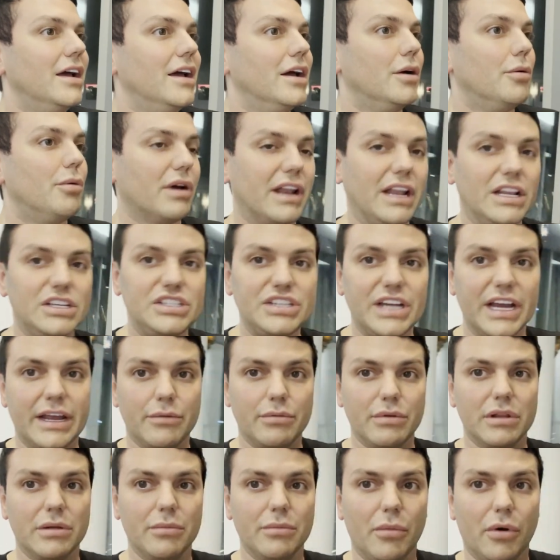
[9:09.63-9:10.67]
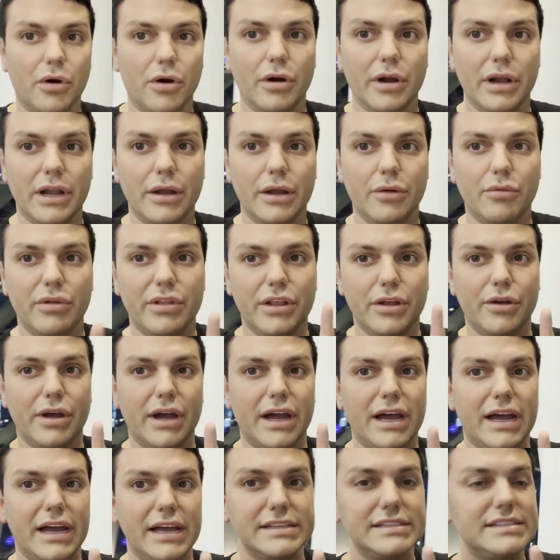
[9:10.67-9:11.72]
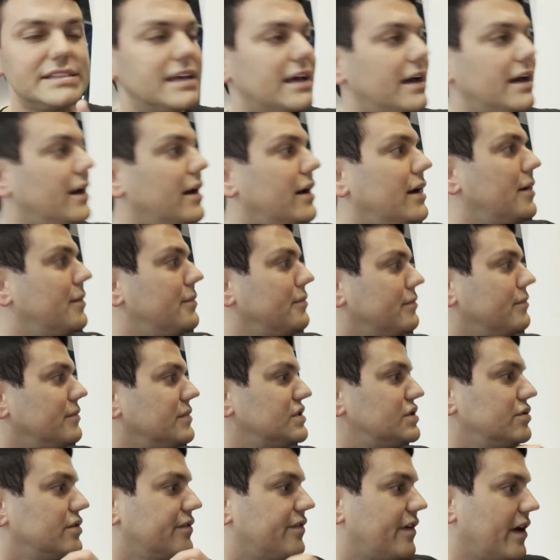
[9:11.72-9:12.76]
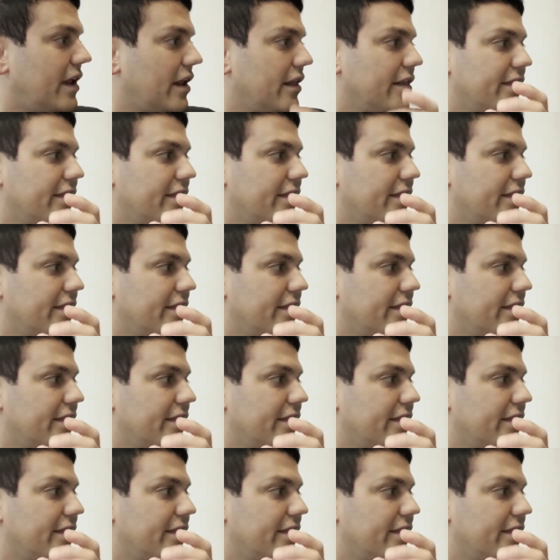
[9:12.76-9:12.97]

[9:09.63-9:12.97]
We're gonna check in the morning with you guys, do the final